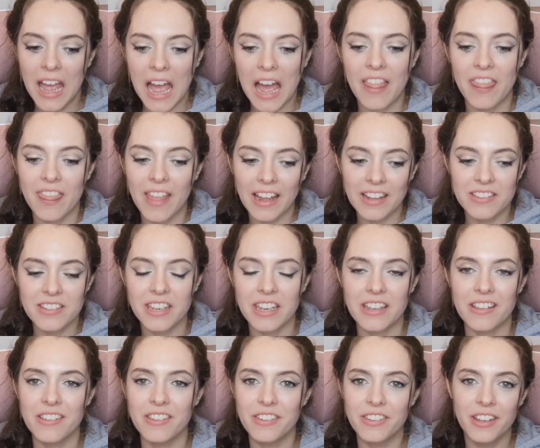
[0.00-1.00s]
and that
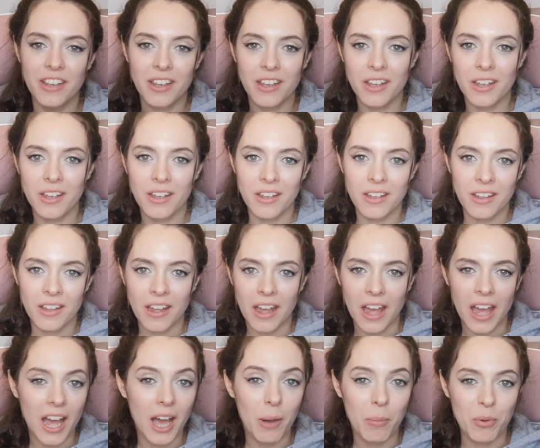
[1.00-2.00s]
is
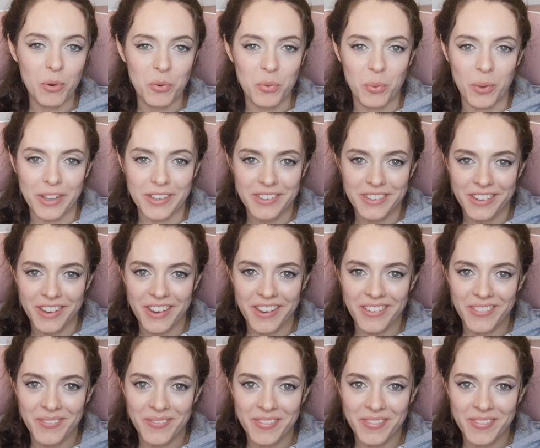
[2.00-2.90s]
Albert Wesker.